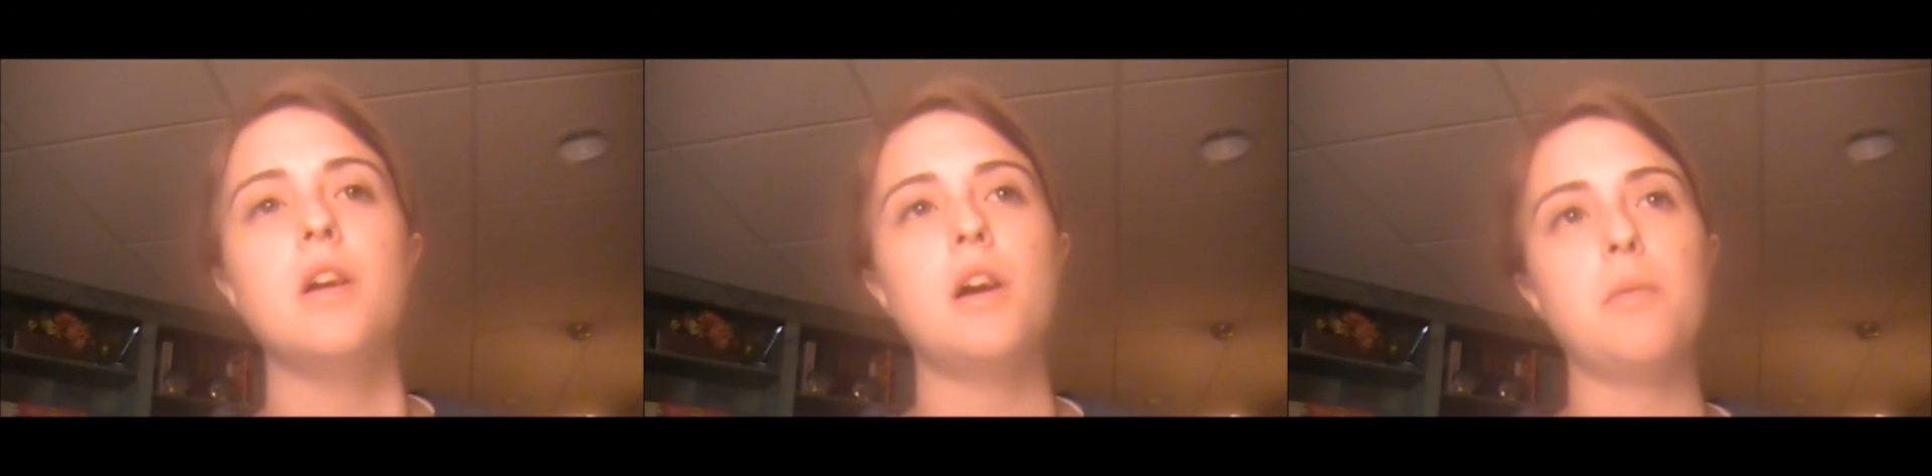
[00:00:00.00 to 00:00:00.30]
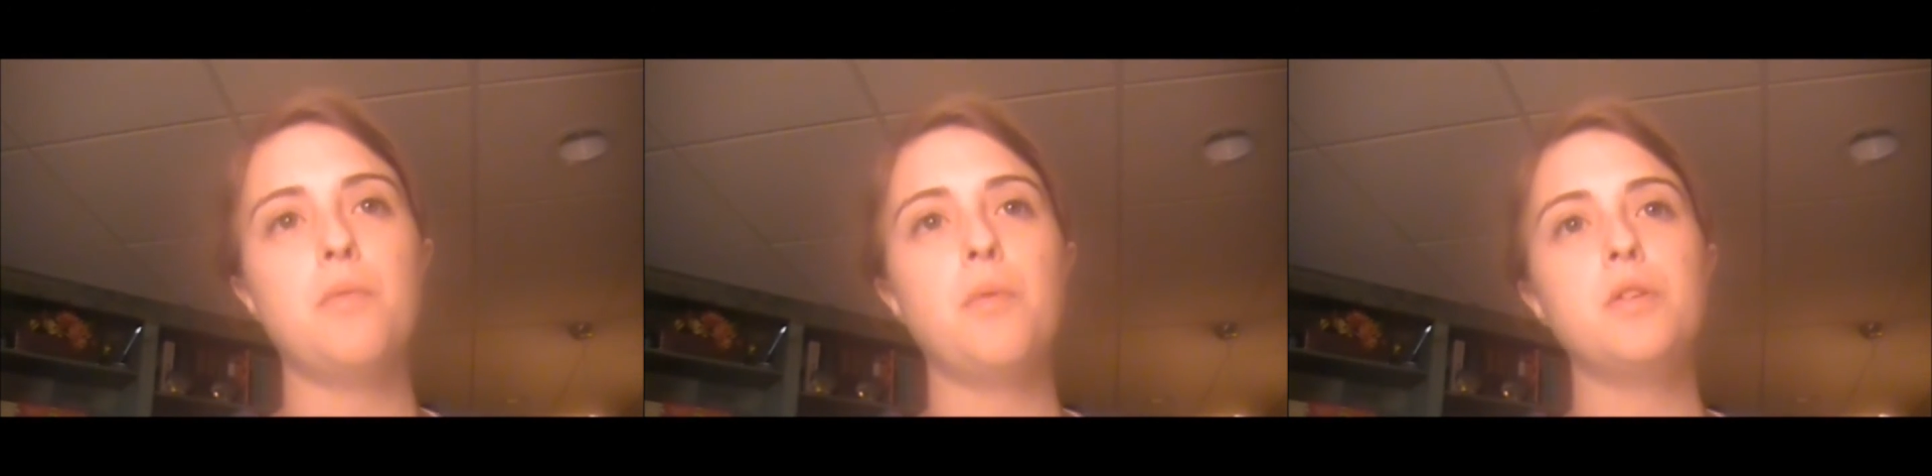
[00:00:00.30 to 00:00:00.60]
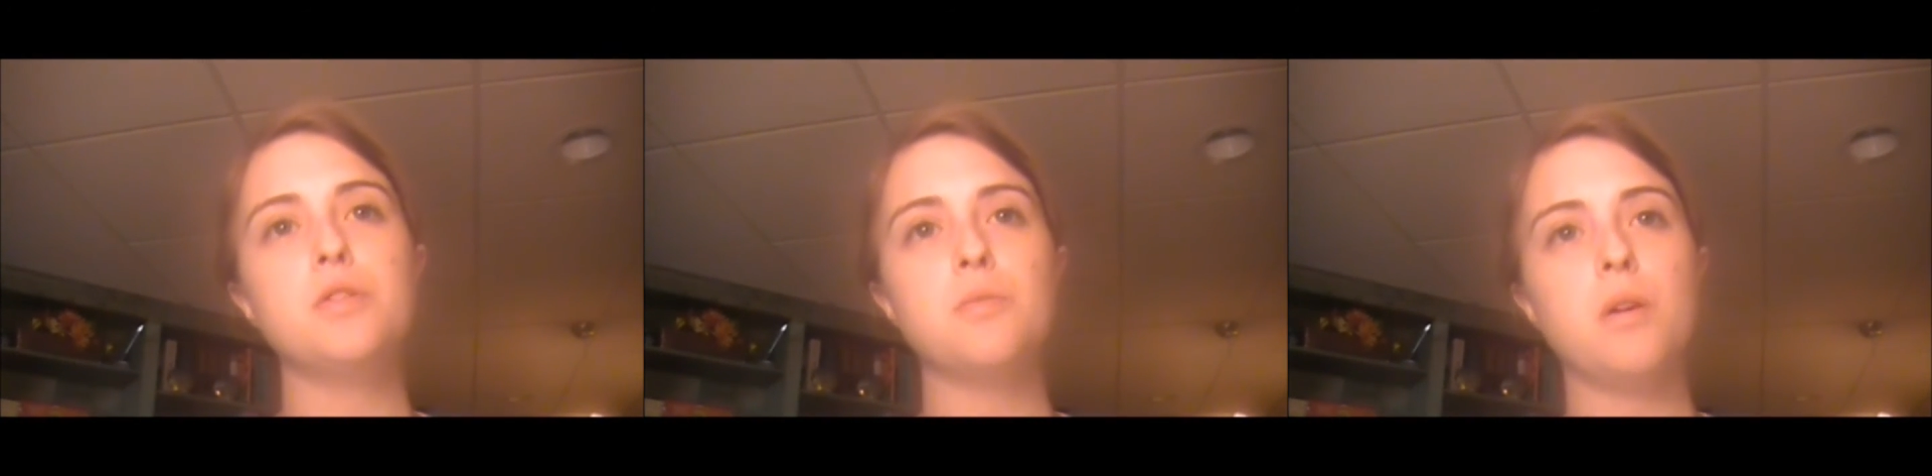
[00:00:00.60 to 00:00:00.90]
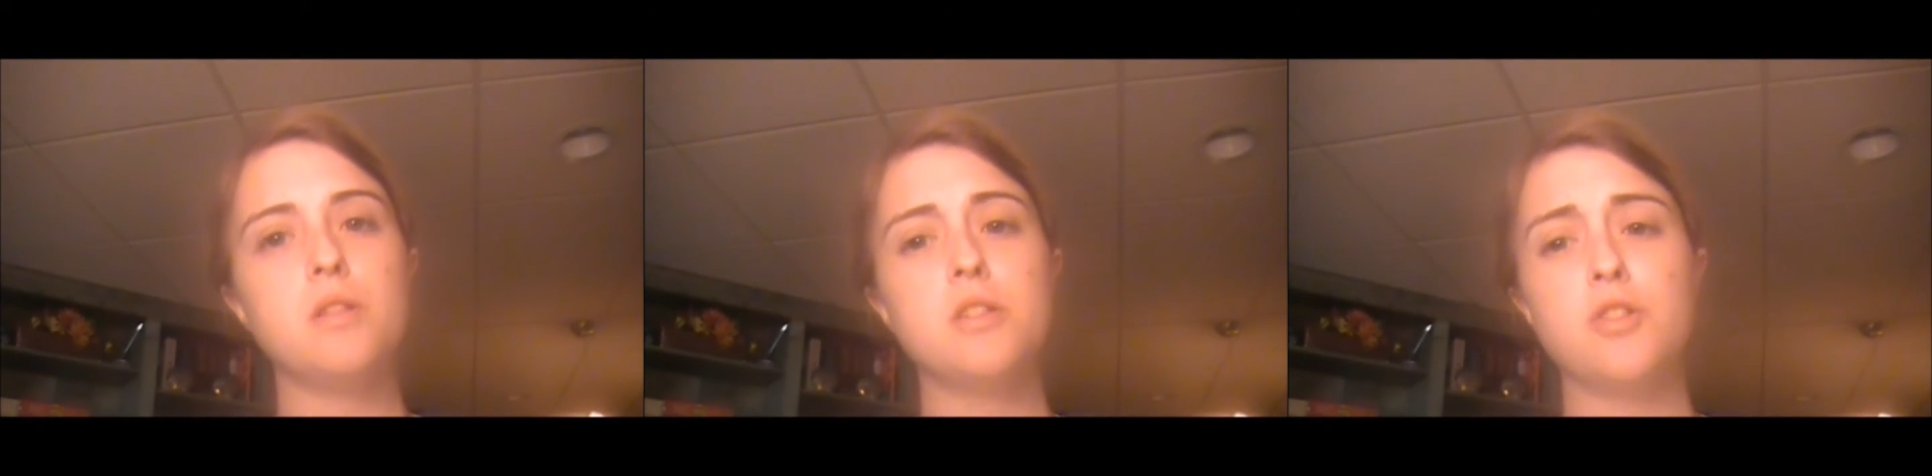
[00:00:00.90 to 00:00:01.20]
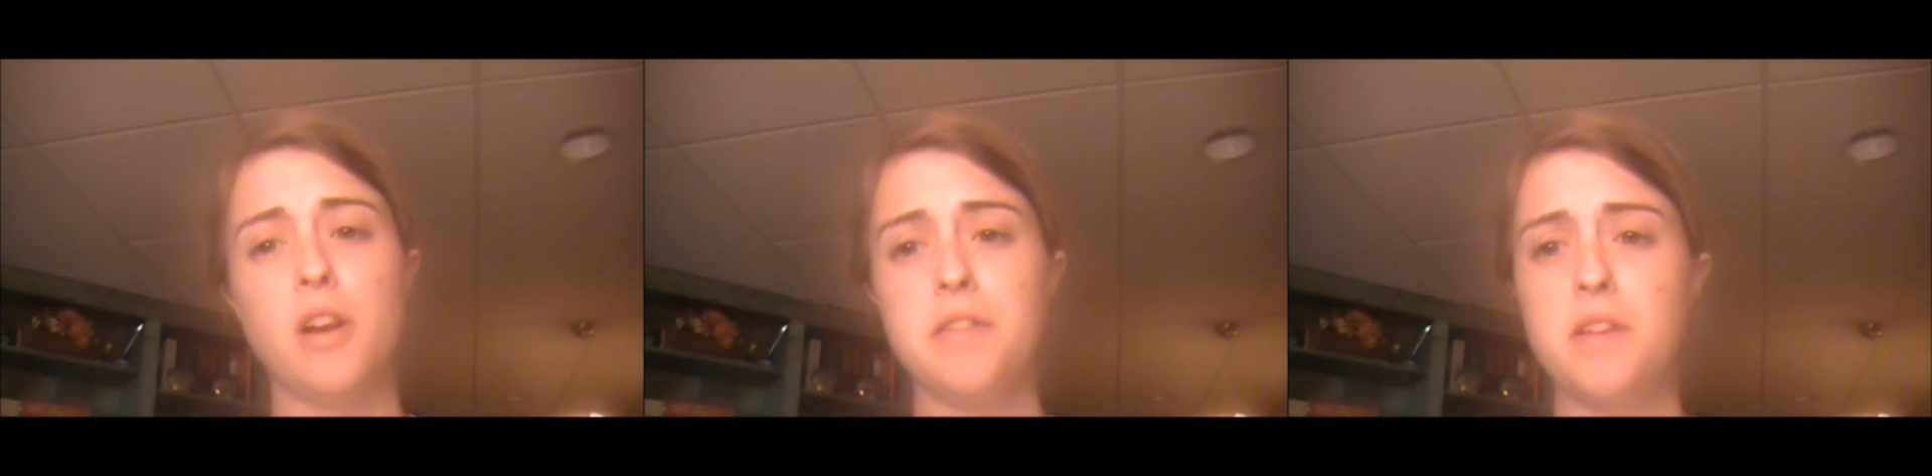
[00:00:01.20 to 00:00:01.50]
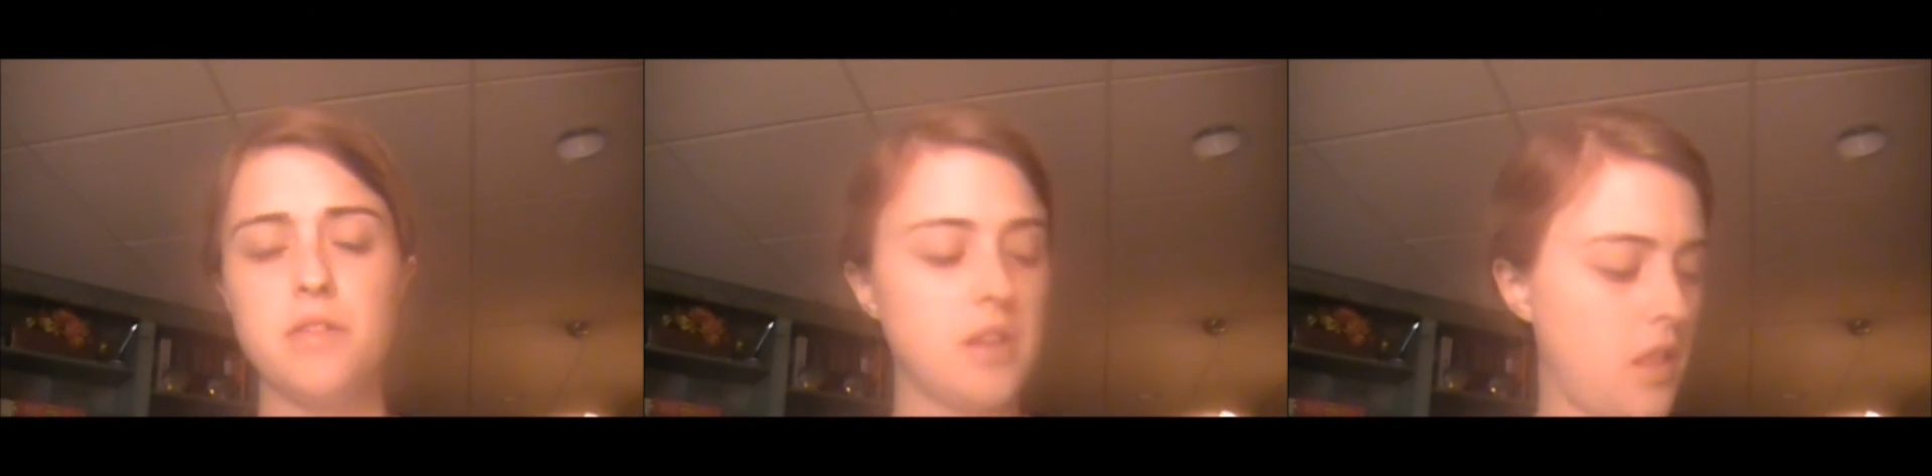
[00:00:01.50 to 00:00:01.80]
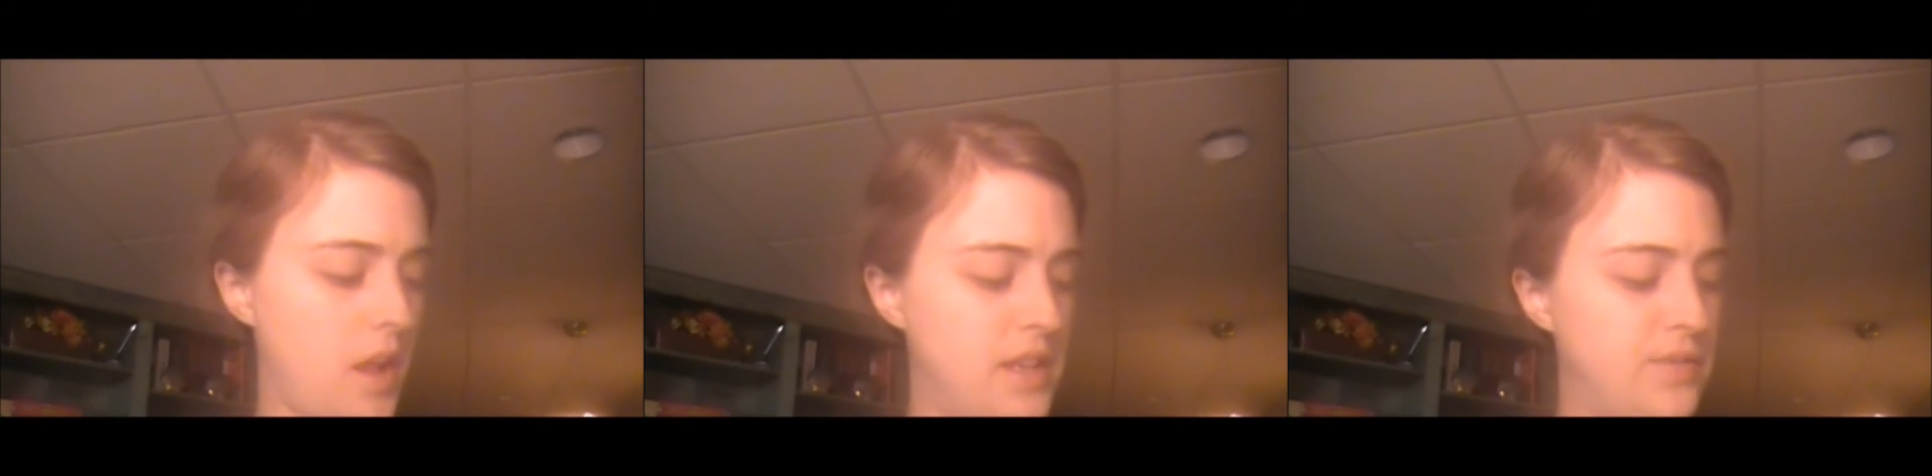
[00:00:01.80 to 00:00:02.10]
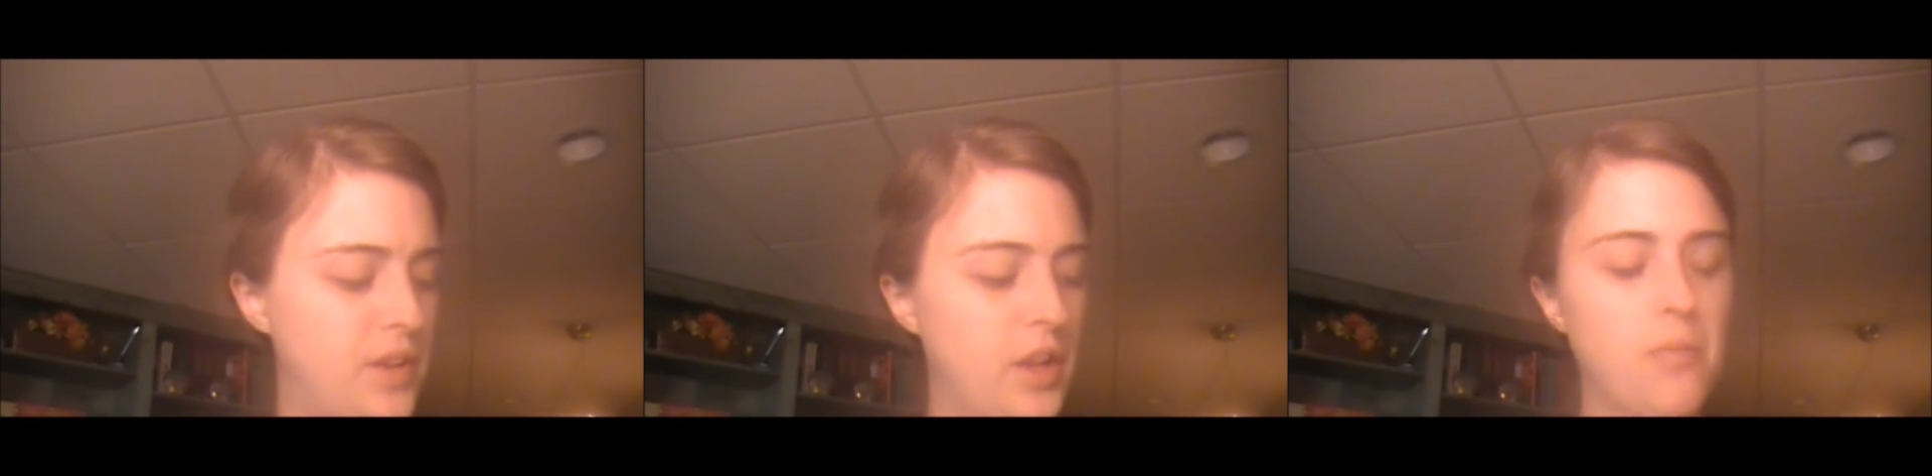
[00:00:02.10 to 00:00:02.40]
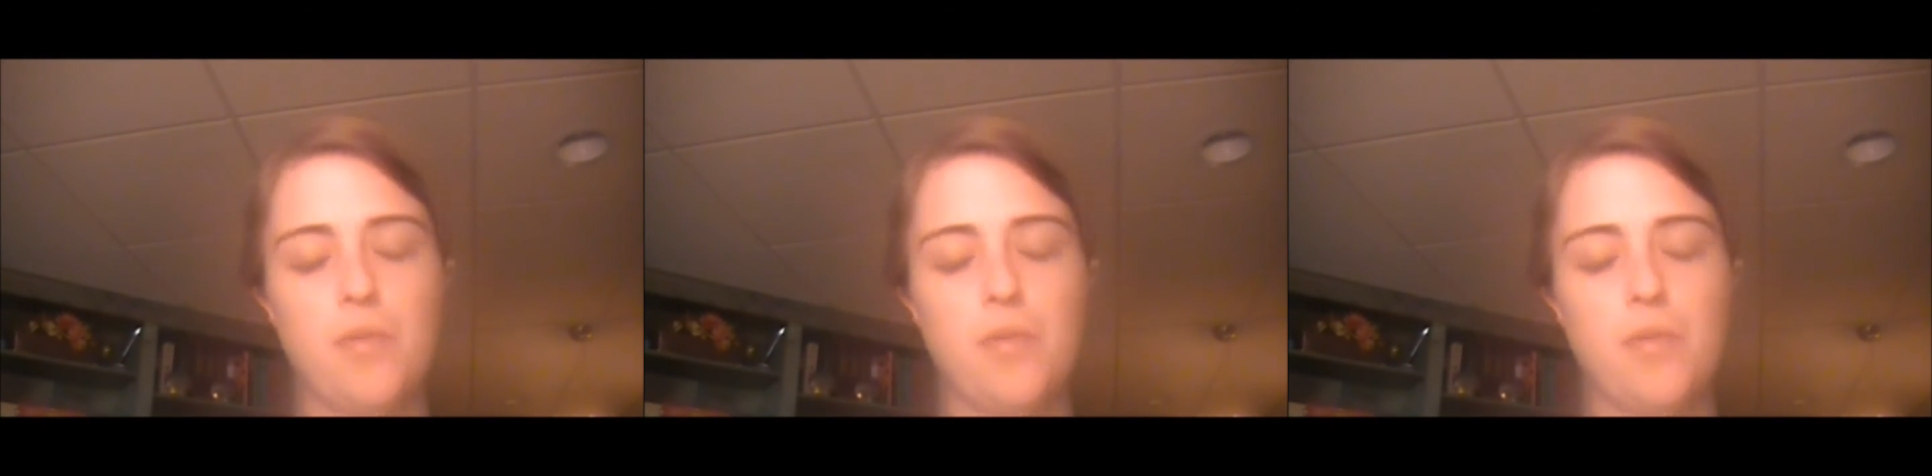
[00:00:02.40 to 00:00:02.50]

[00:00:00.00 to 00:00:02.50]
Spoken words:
If you want to do swatches, try to save it to the last video.